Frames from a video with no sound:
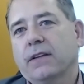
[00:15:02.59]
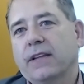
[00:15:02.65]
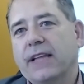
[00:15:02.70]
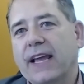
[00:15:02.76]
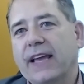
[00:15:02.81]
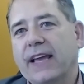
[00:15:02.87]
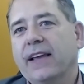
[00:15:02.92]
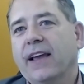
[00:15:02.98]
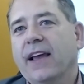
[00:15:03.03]

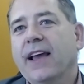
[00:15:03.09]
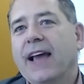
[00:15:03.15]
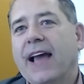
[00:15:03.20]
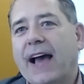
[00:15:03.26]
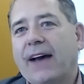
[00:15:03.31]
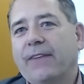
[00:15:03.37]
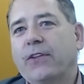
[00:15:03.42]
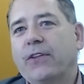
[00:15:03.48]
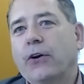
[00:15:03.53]
They
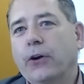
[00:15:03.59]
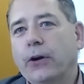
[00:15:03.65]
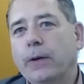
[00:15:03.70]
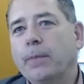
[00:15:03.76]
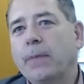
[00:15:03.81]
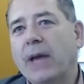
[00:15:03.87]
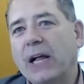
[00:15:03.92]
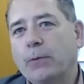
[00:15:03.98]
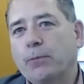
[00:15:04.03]
have their
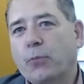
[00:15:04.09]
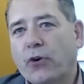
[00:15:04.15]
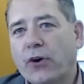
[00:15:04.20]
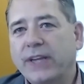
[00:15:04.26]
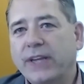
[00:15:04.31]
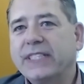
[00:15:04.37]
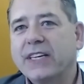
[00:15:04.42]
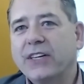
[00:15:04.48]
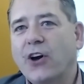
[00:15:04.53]
email
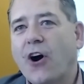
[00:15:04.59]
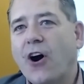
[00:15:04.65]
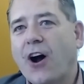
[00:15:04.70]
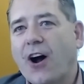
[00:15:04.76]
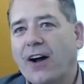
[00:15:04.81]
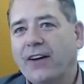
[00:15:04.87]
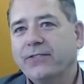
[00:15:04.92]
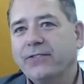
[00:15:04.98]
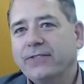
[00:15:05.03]
printed
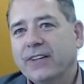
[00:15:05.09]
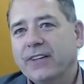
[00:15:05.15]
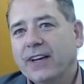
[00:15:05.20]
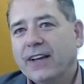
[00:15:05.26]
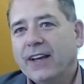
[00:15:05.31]
off,